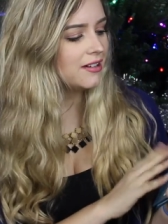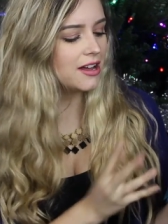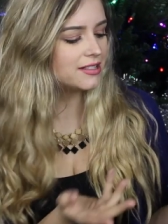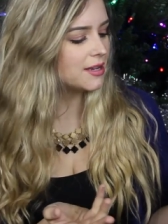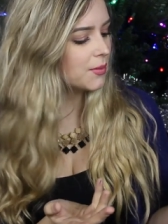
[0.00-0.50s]

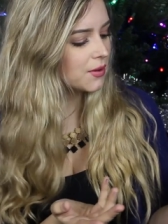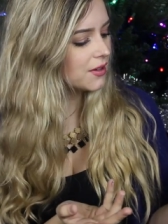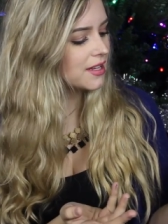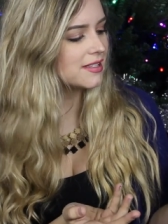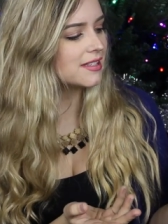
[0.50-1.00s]
Not
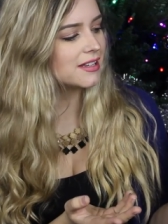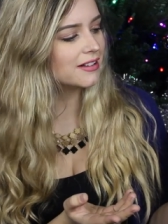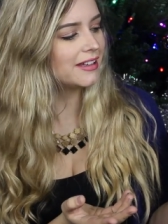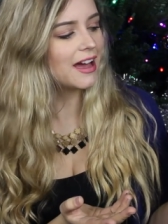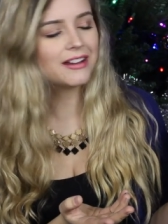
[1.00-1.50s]
typical
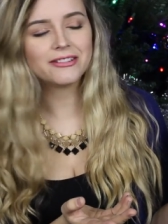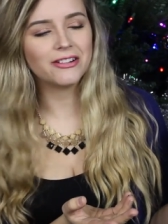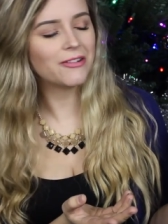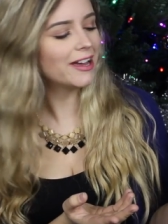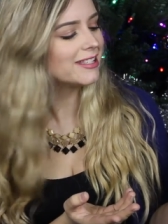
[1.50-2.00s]
necessarily, I don't
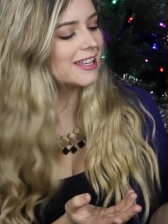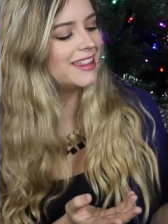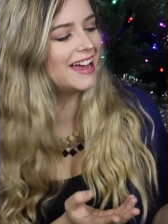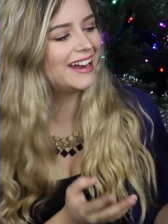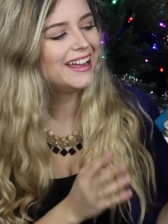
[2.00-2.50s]
know why I said
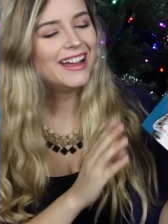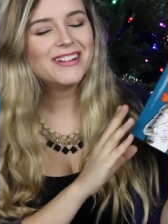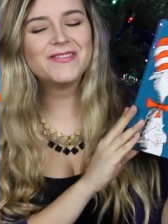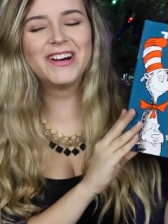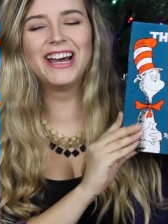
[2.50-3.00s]
that,
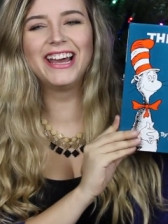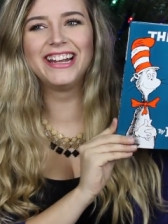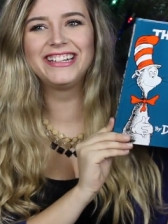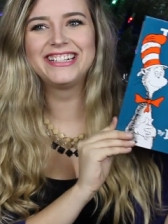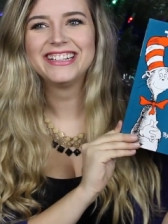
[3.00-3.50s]

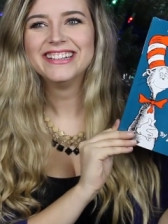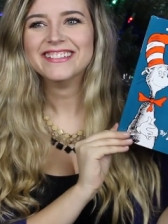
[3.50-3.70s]
but